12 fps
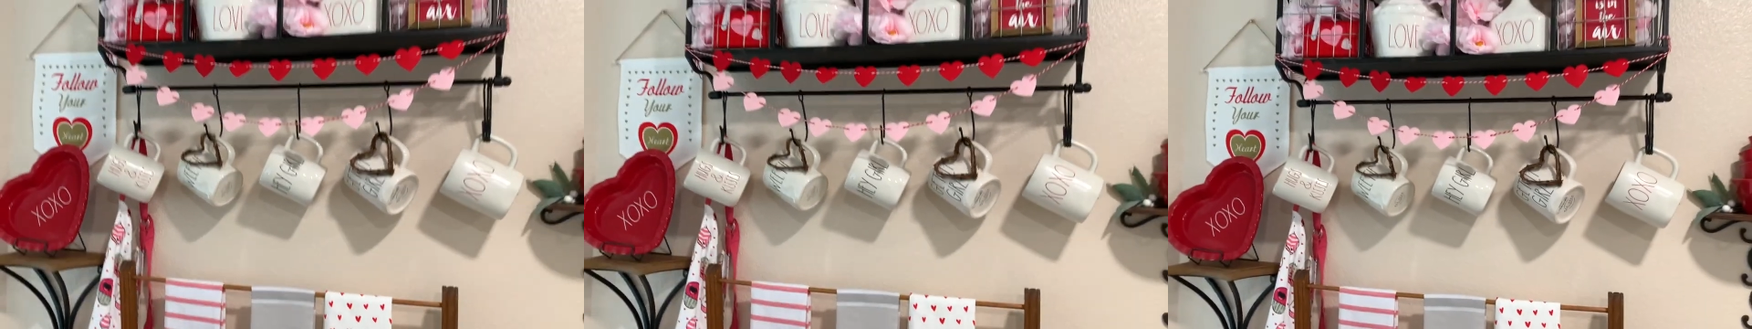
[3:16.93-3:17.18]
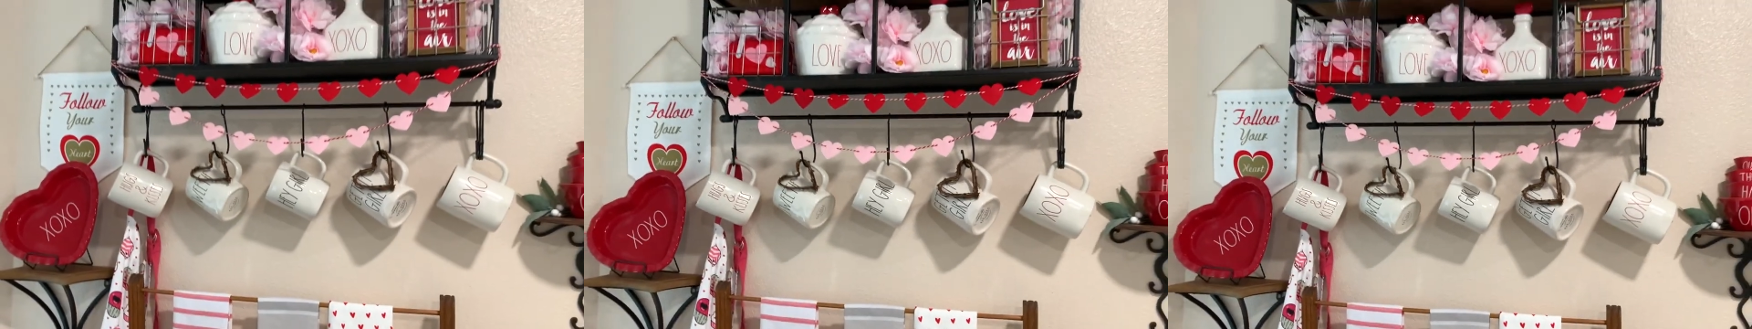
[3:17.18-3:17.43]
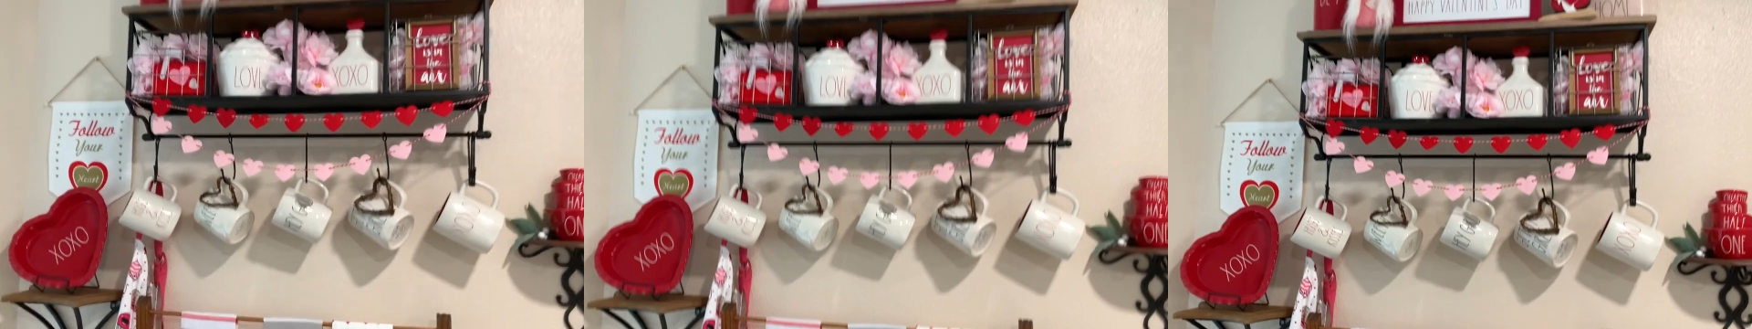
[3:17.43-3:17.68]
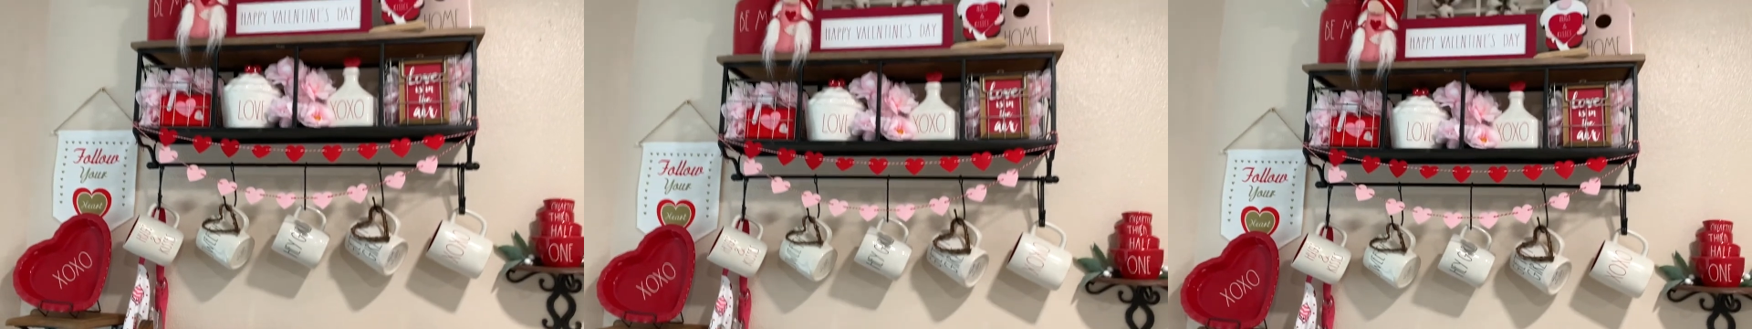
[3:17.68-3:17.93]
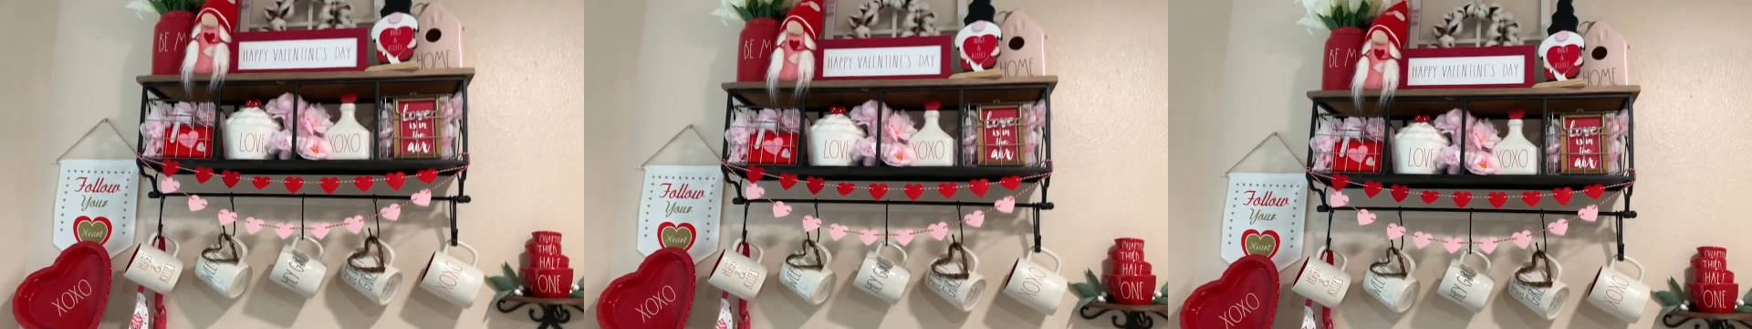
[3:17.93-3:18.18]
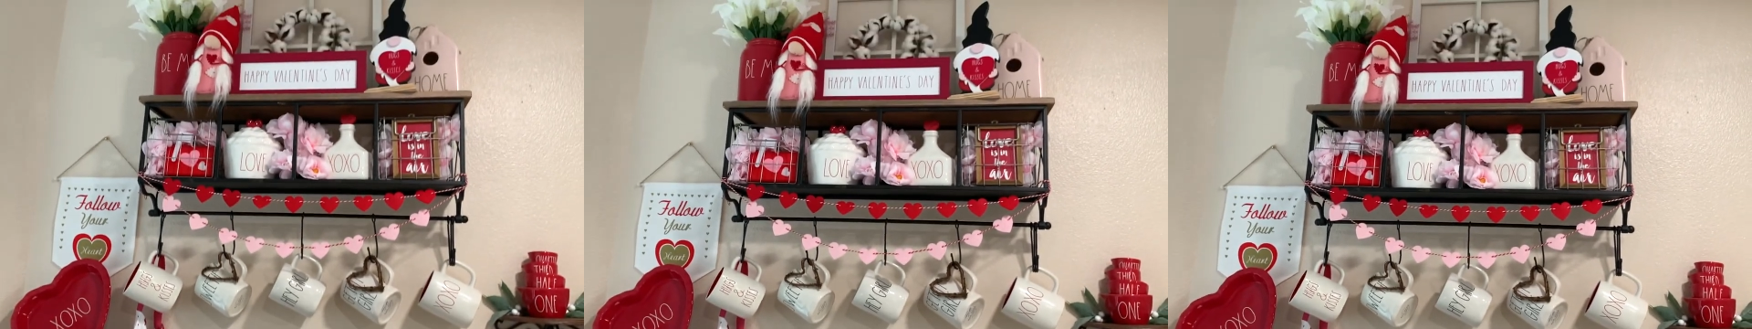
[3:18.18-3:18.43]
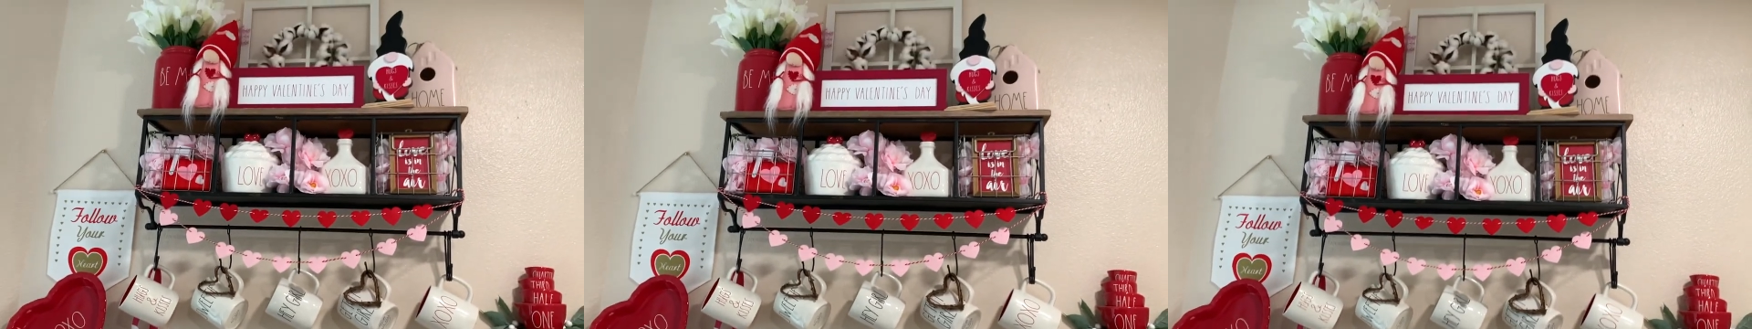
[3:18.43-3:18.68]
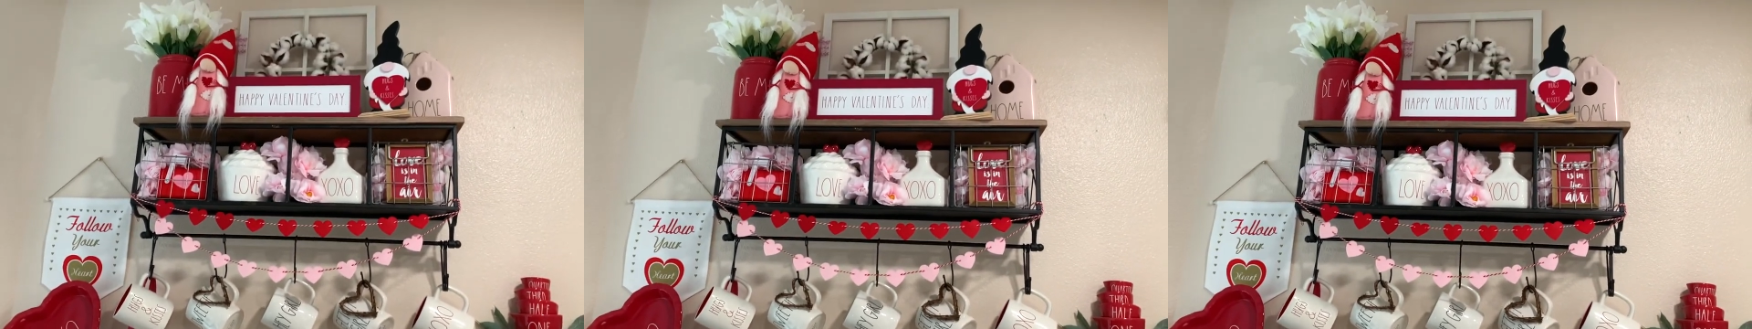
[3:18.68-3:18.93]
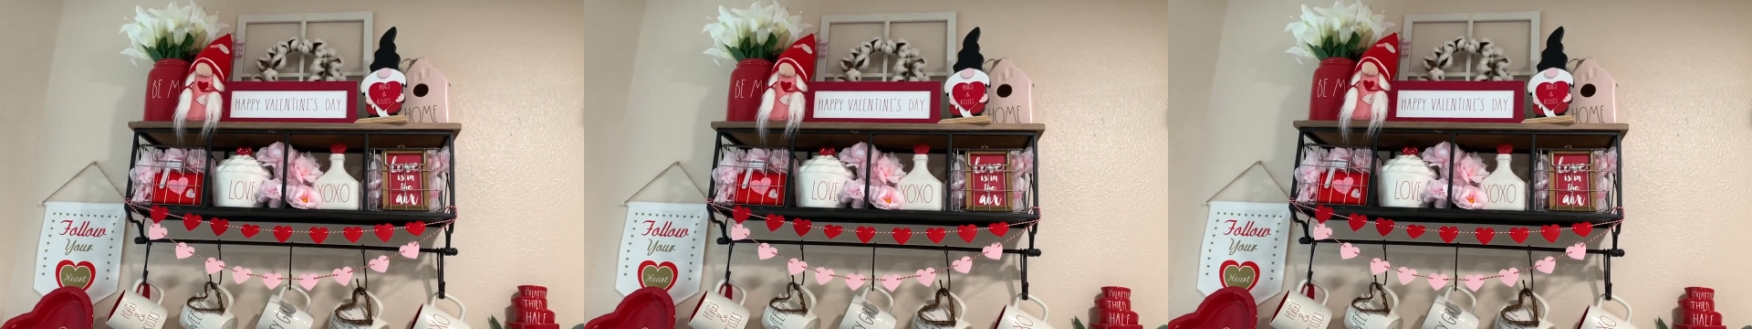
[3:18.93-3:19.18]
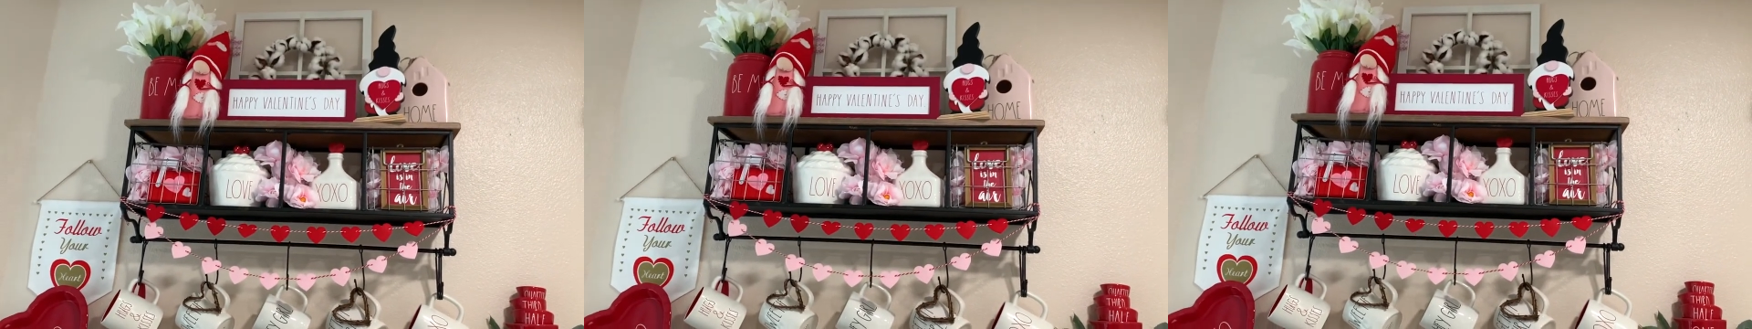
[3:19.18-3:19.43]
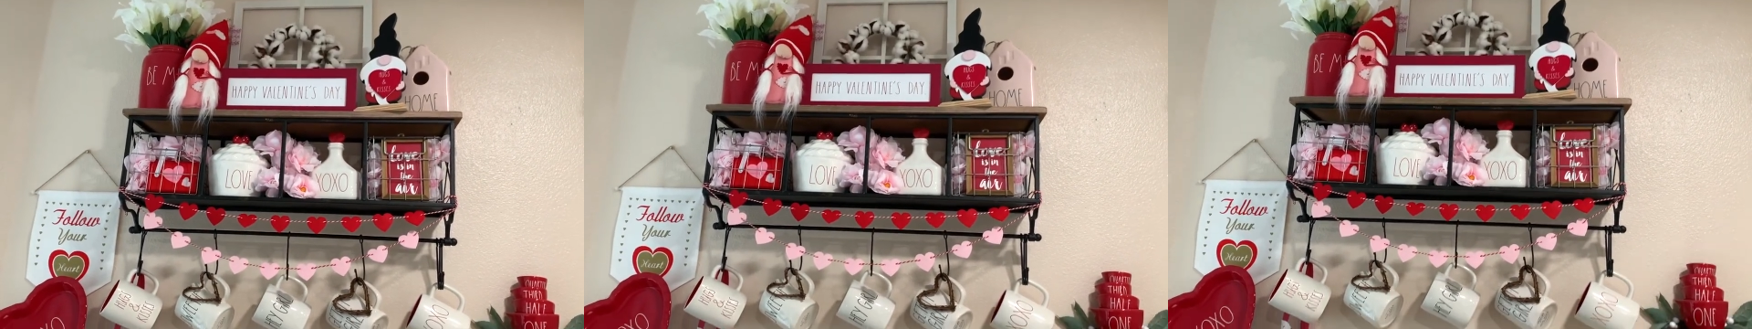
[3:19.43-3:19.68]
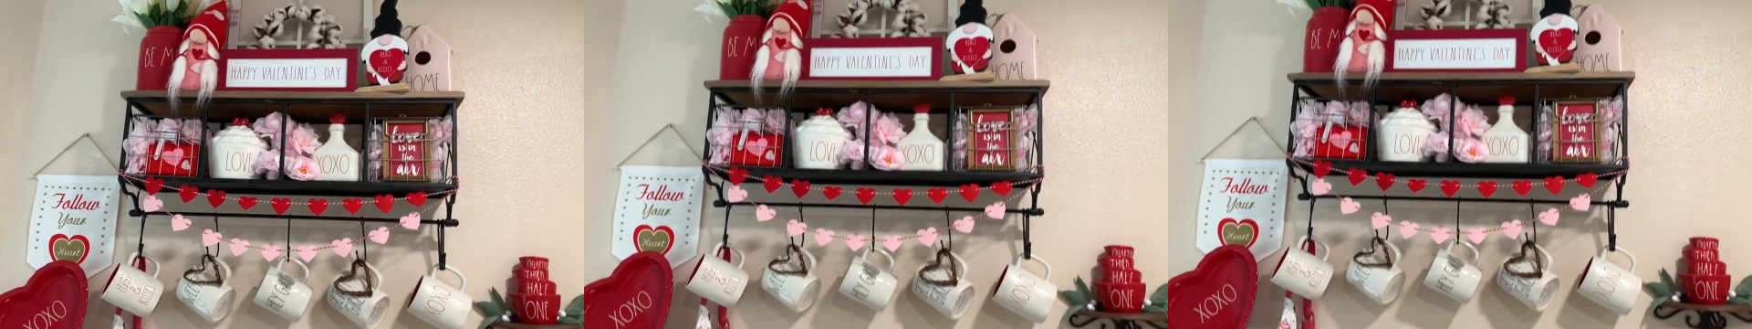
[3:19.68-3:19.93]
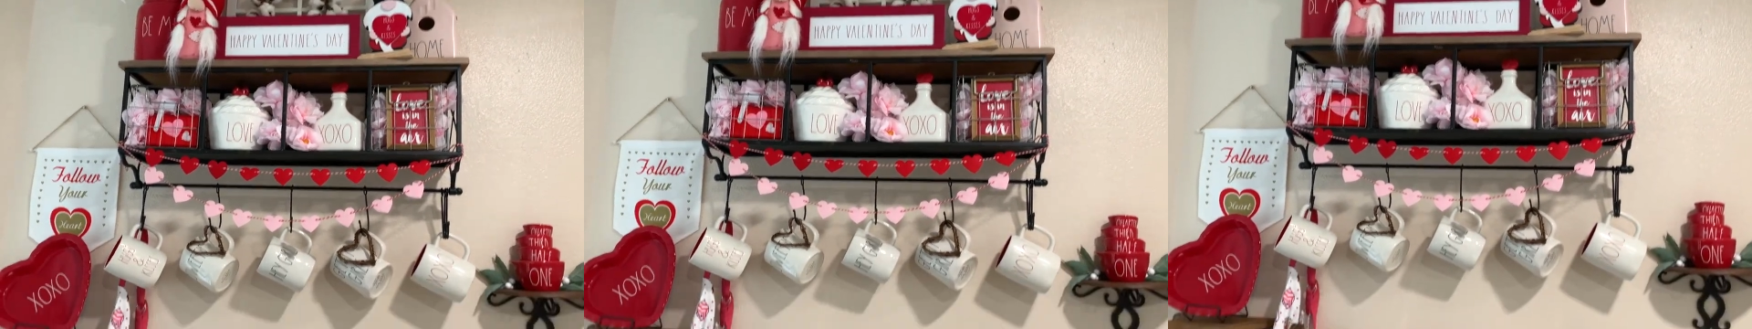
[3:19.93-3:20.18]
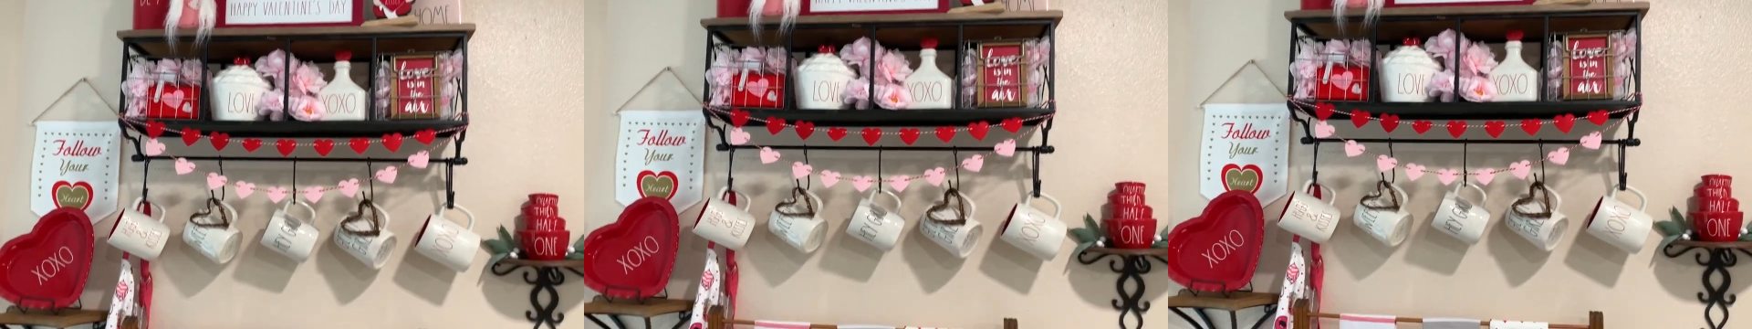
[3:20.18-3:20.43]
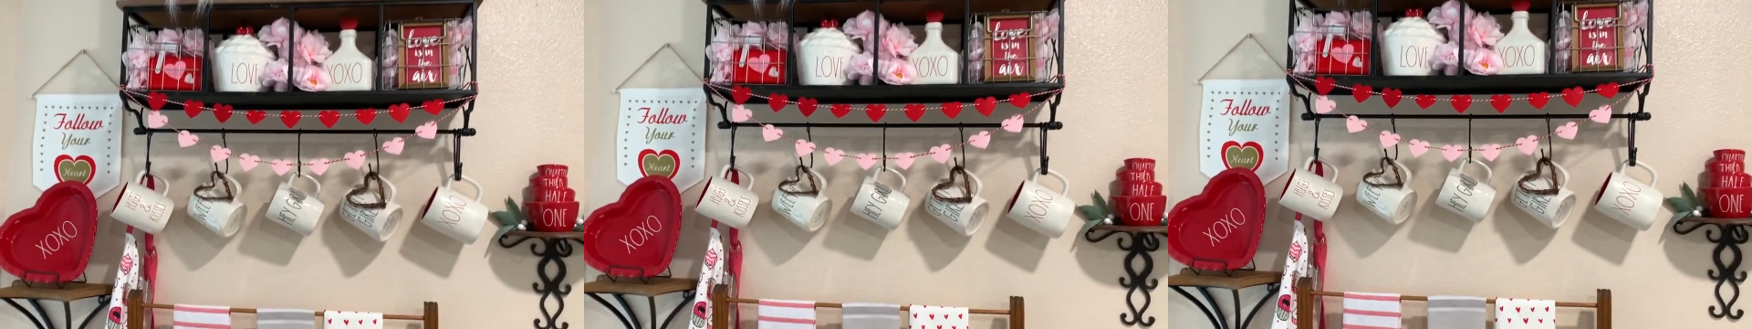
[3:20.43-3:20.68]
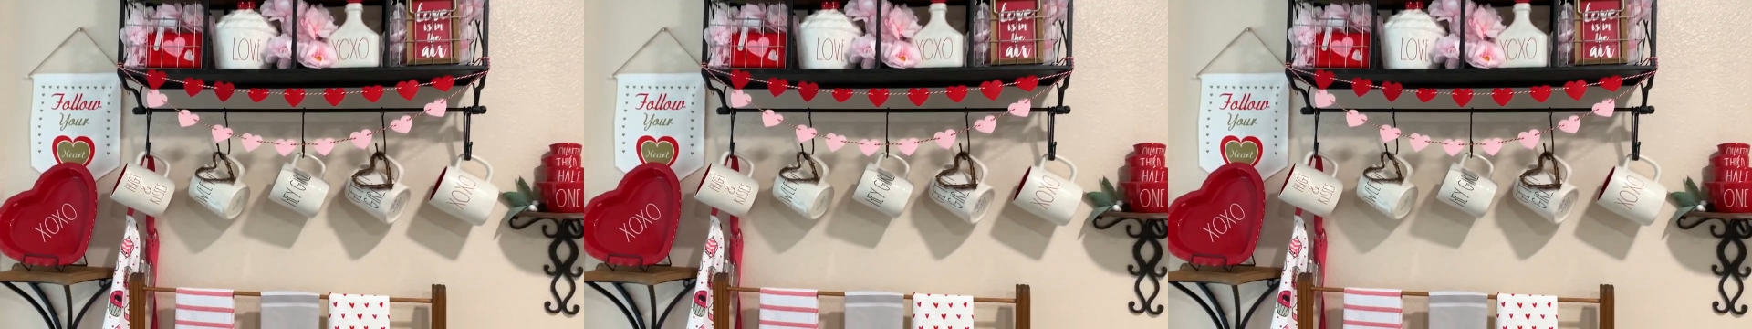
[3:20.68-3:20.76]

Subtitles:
Nobody's mouth can be seen.